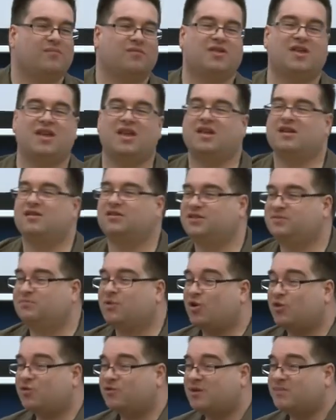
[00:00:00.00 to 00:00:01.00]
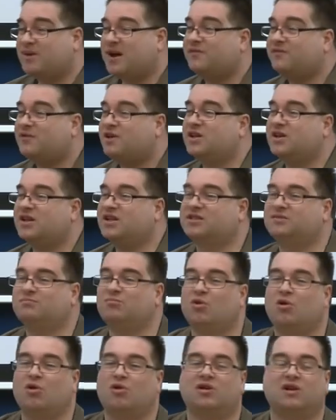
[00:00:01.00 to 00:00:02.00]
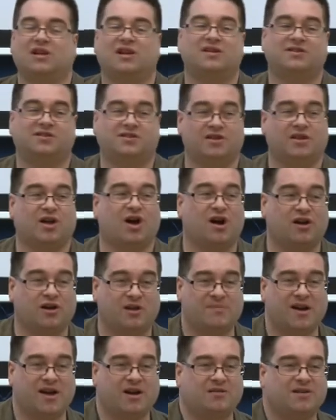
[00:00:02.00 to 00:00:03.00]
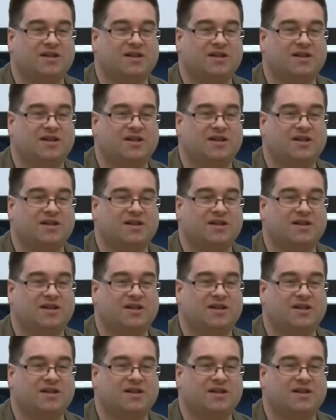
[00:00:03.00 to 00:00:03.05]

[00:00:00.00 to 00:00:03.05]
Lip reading: The spot cream advert is more close to the heart of the matter.